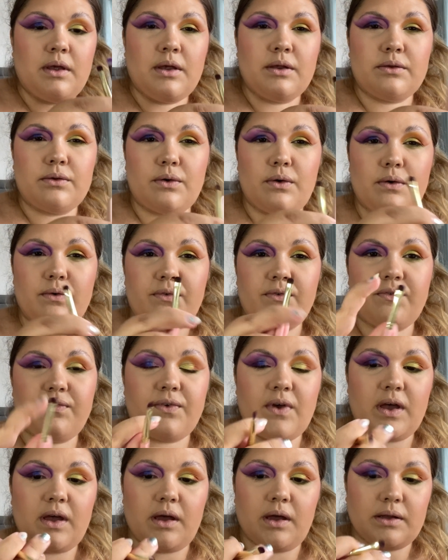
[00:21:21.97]
sort of
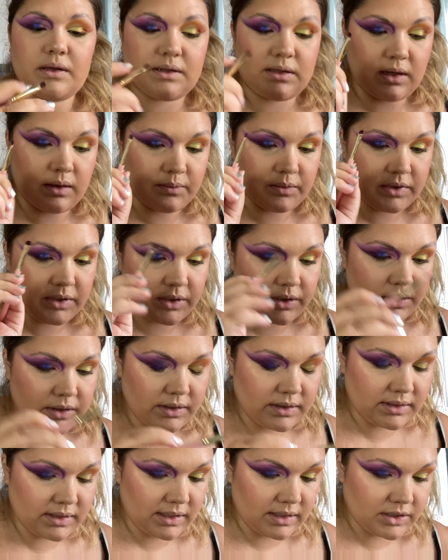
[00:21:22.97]
first. So I'm going to use
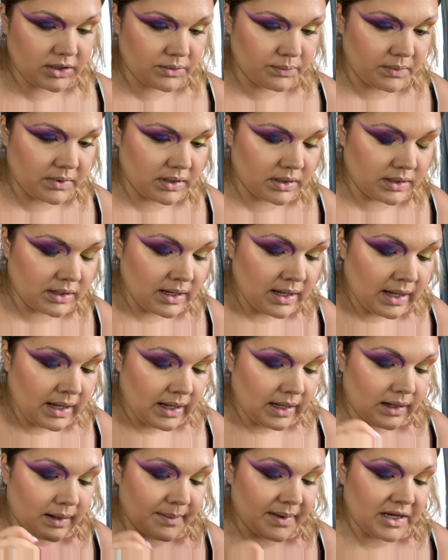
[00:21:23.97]
this one,
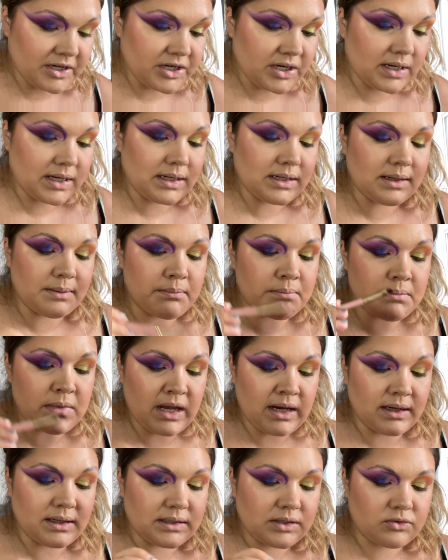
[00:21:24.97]
and I'm actually going to
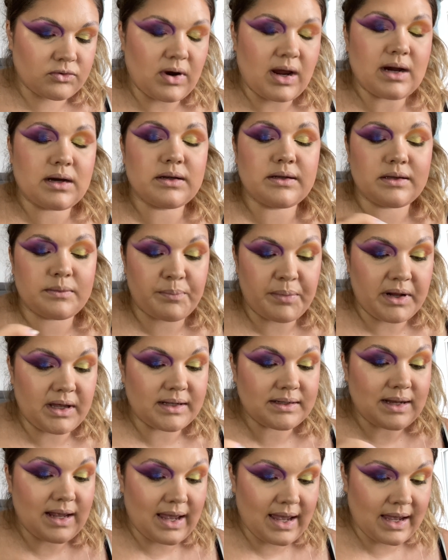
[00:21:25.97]
mix Dragon's
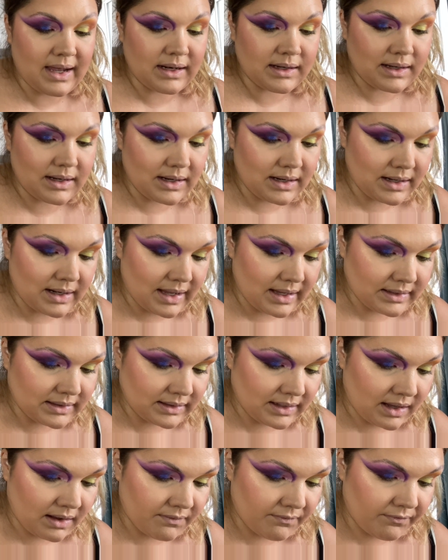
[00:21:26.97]
Blood and Let's
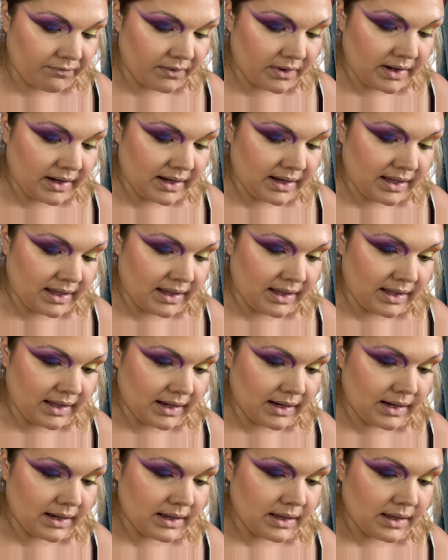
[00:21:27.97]
Get
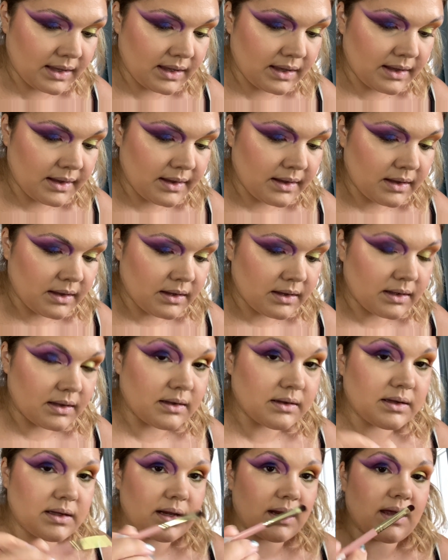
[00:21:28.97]
Freaky
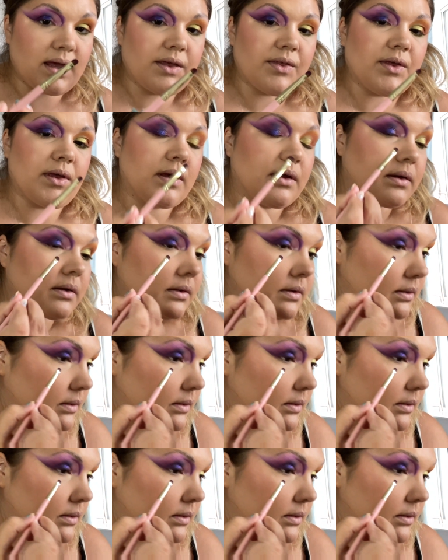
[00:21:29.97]
together